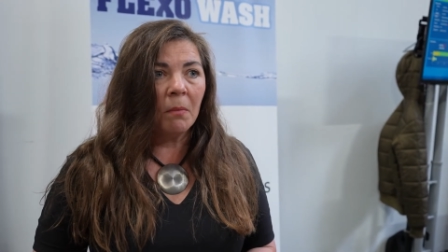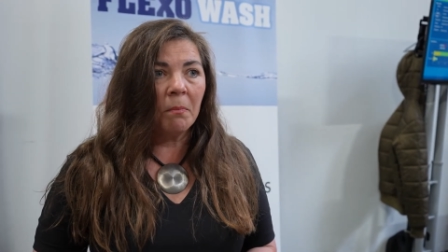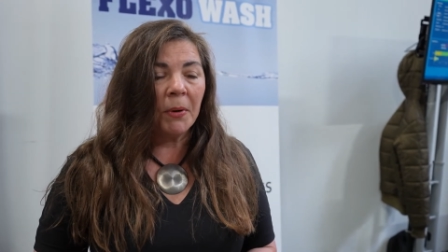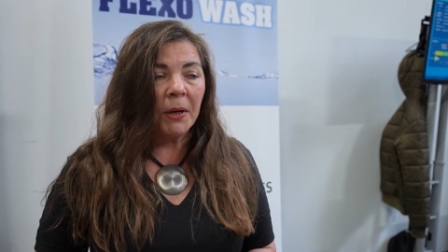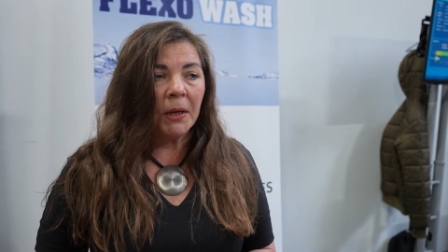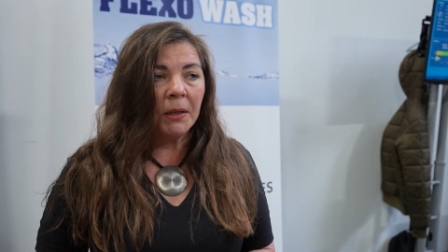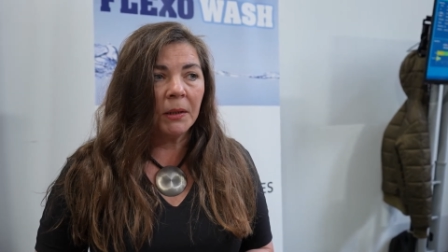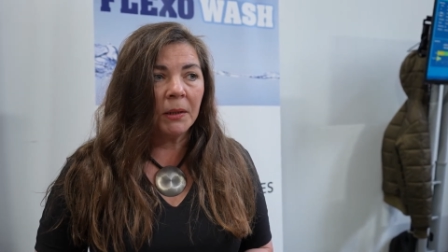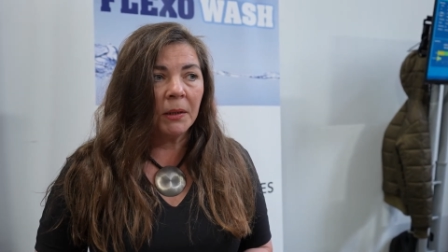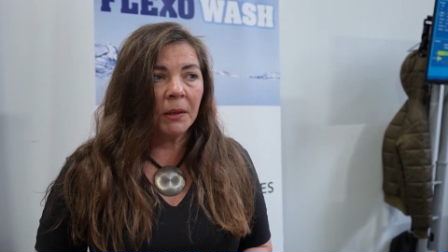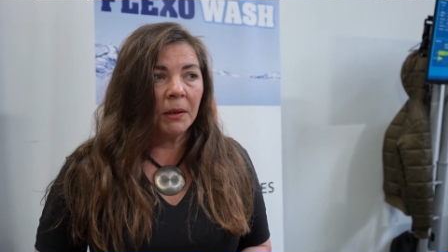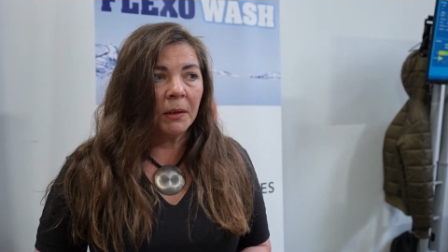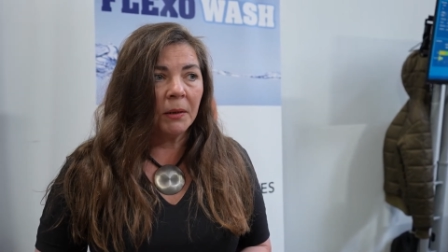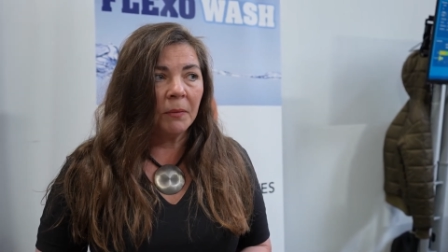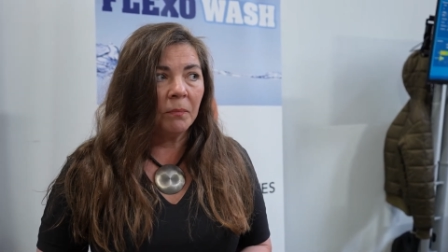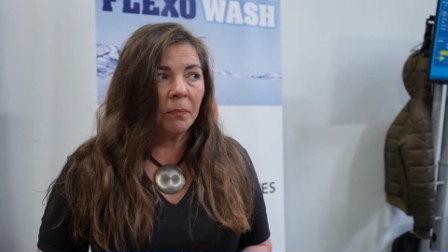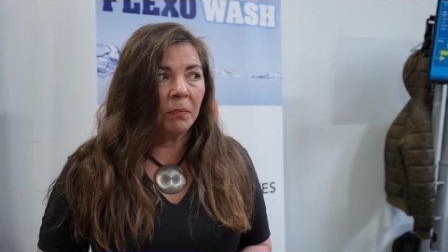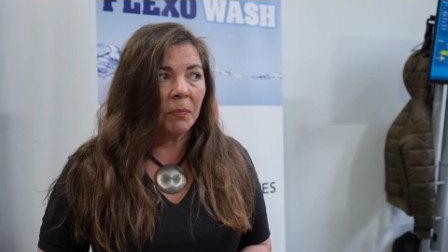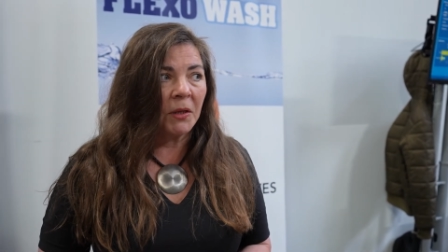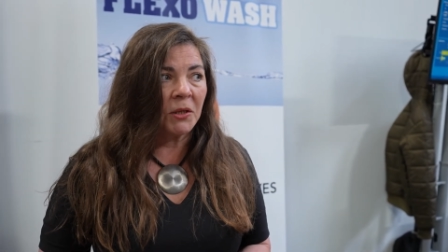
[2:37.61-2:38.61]
But
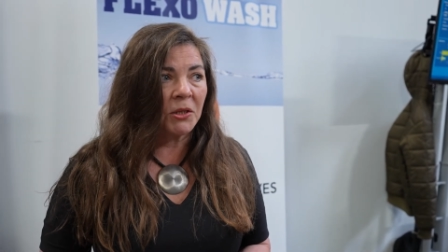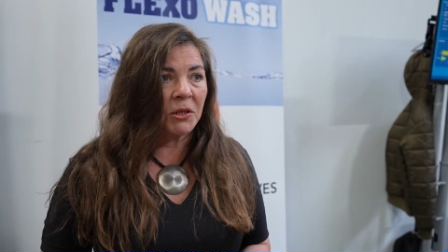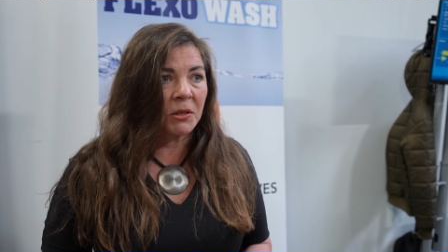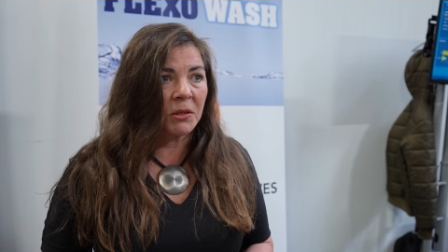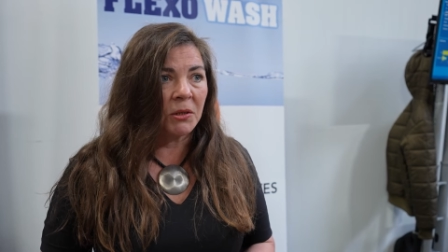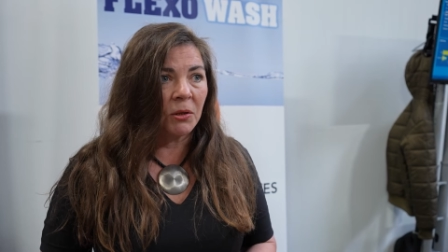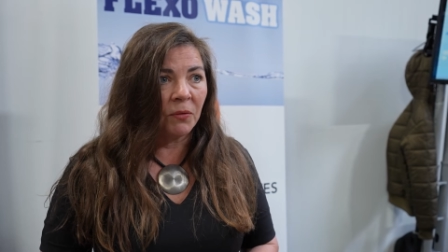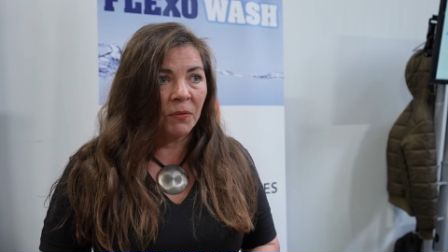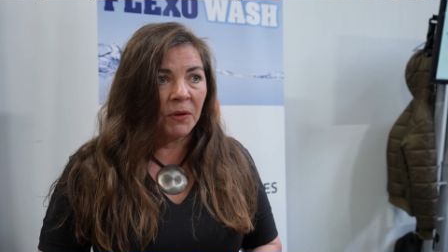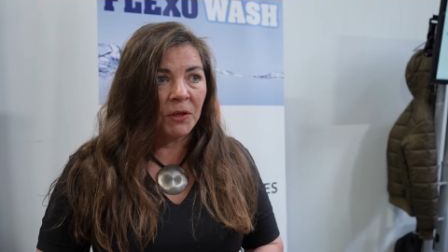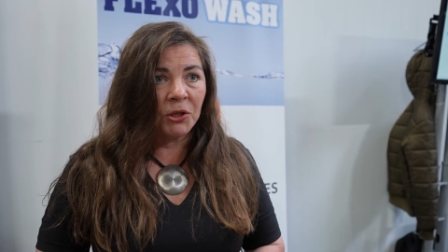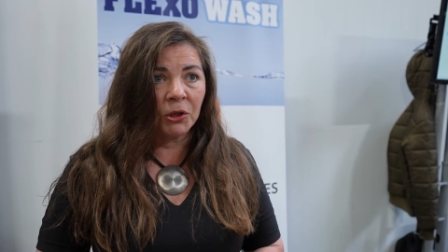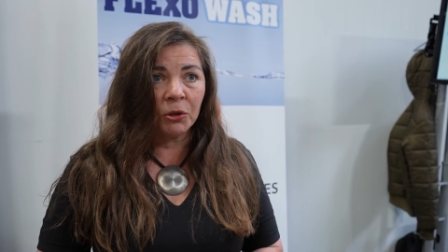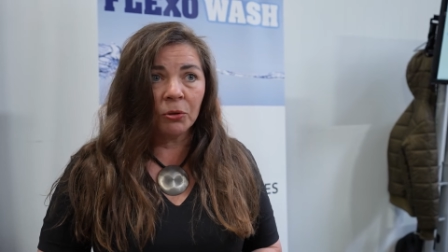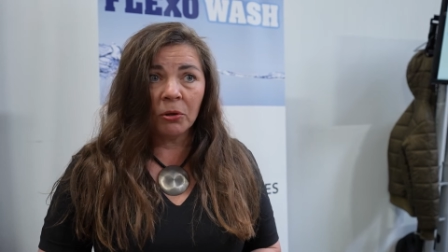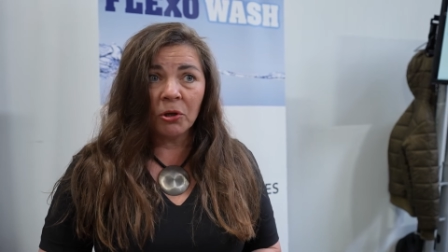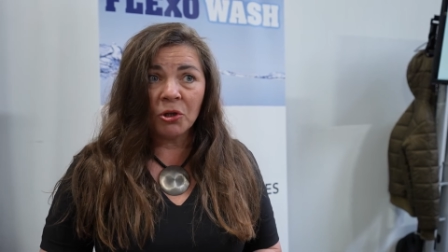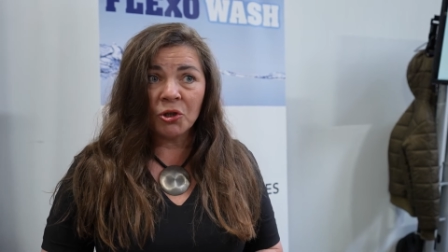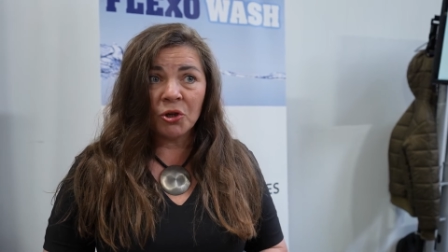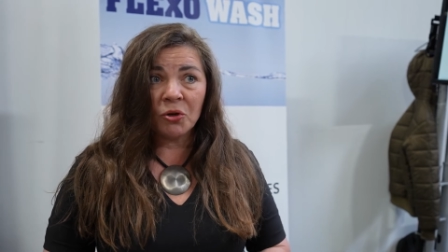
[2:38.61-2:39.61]
um, it's not the
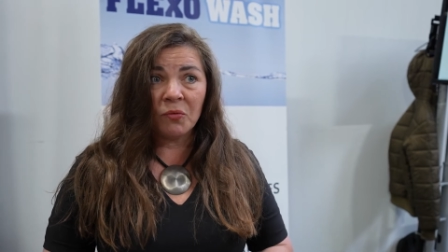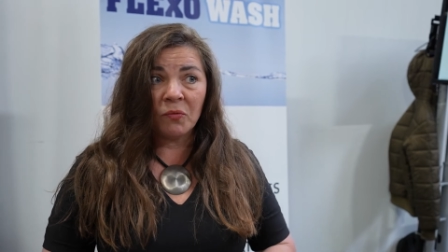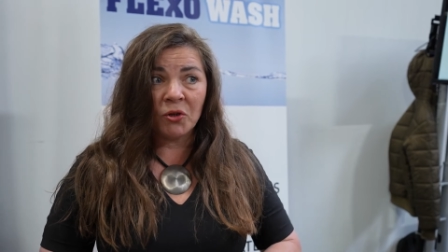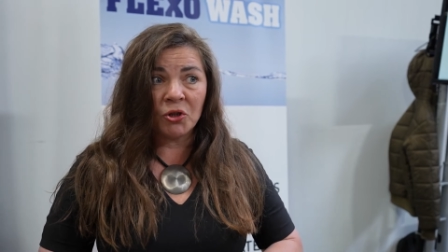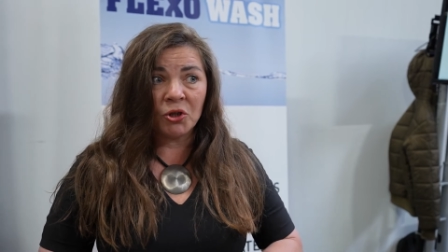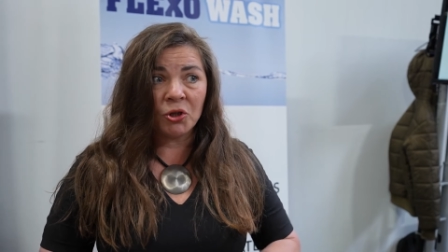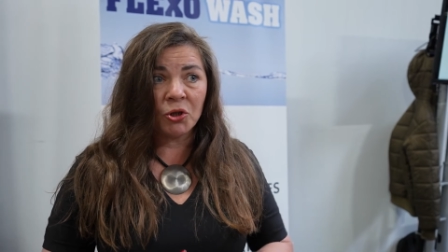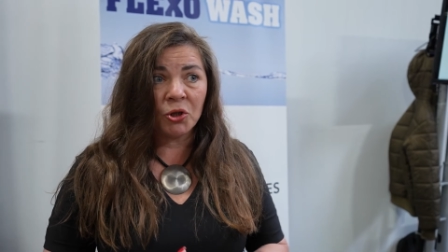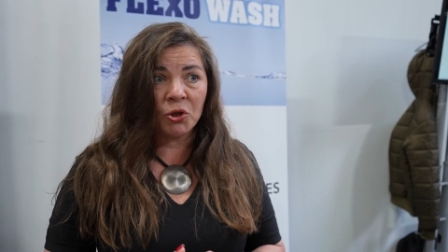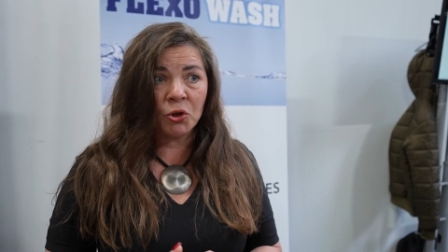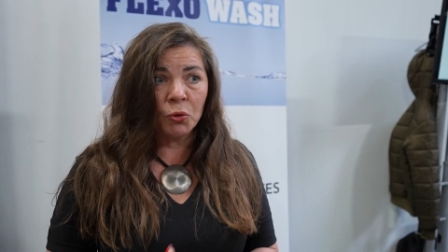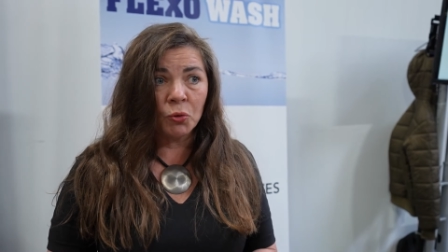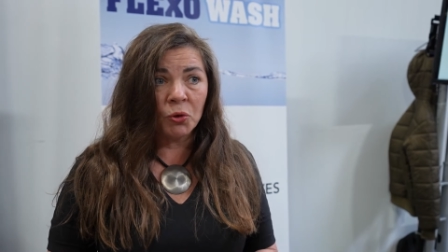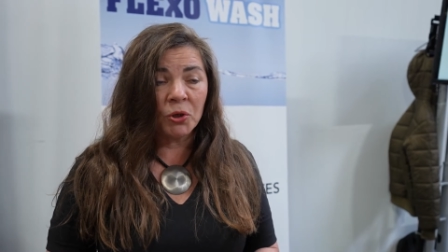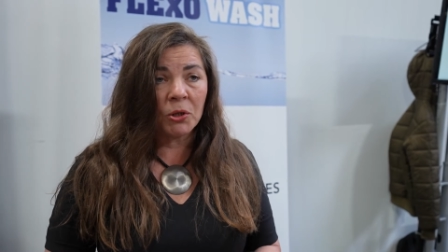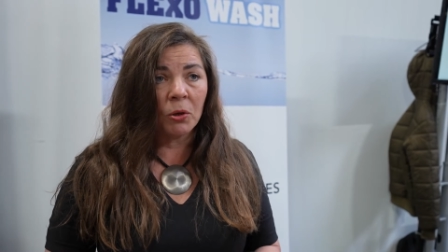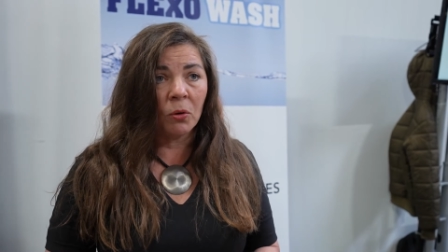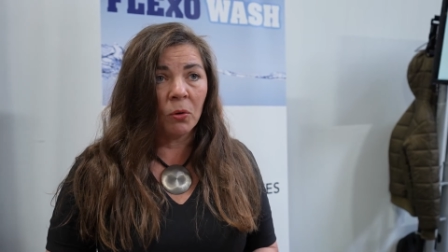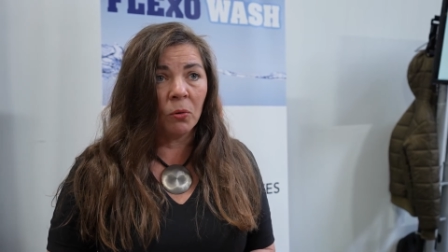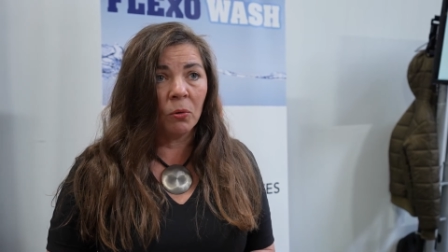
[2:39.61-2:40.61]
technology which
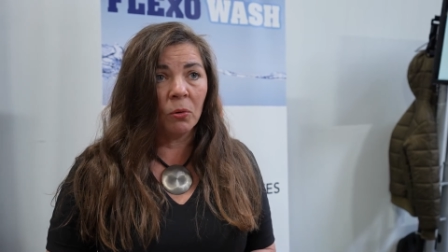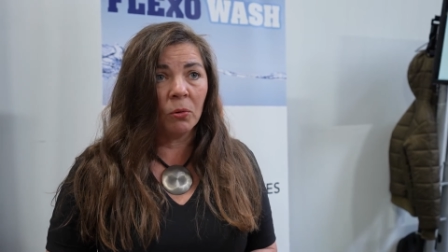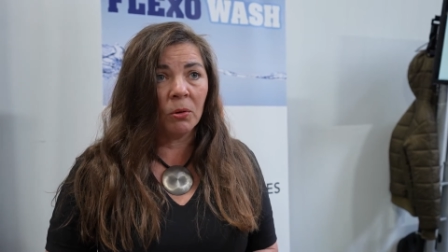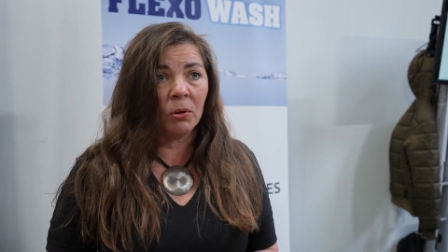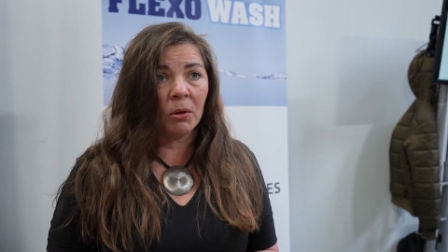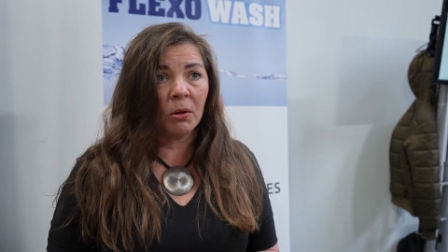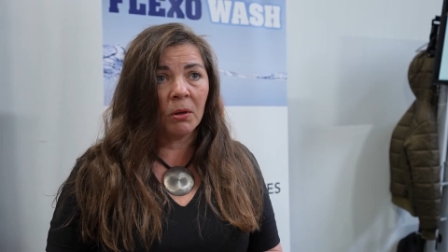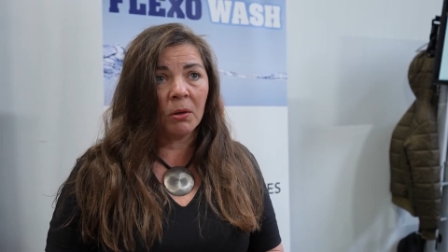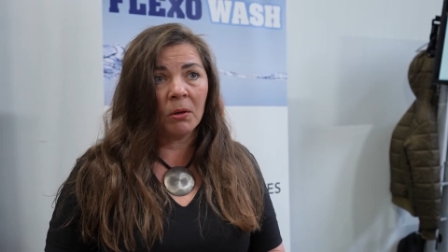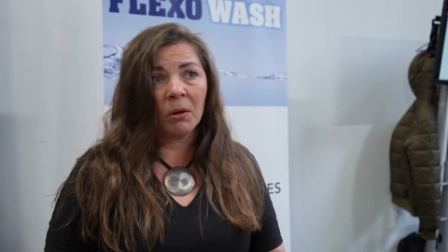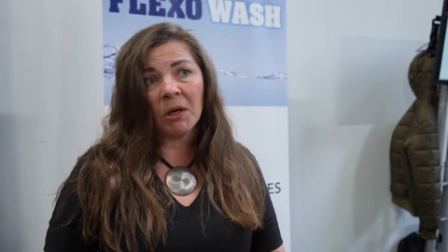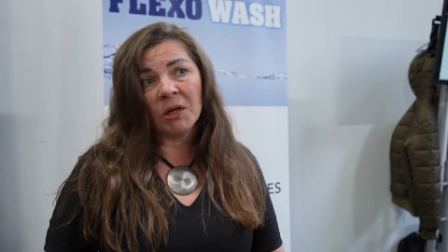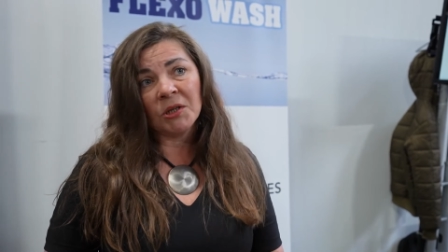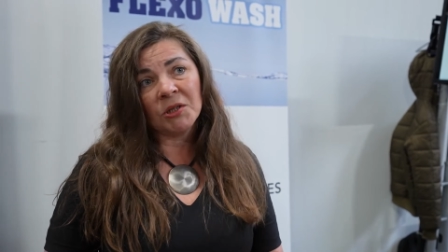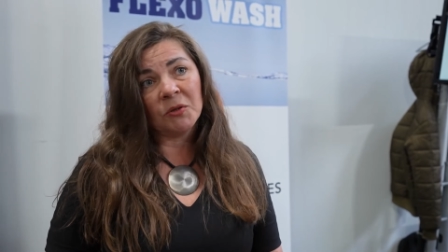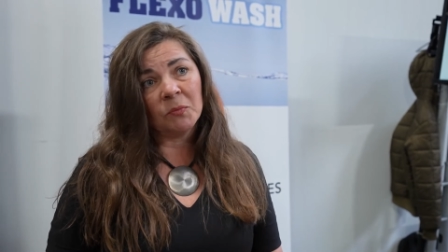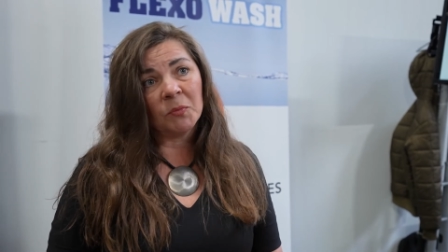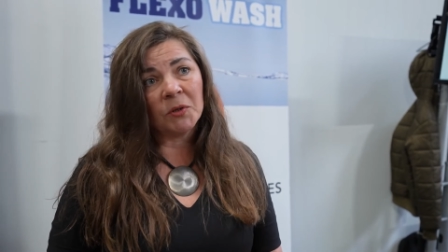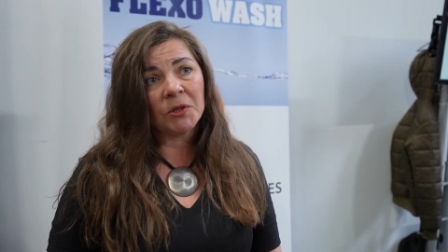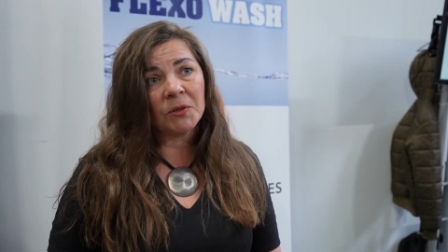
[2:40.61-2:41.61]
suits all uh,
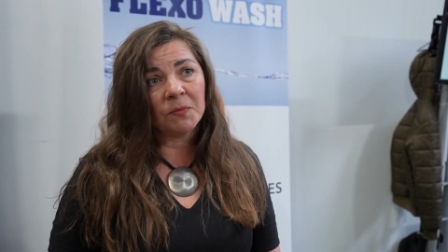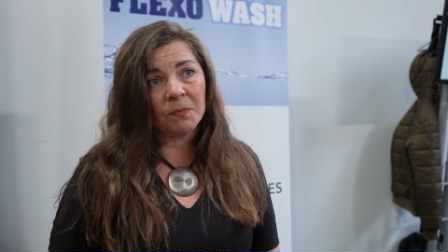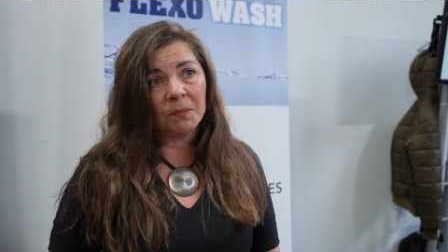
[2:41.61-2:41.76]
customers.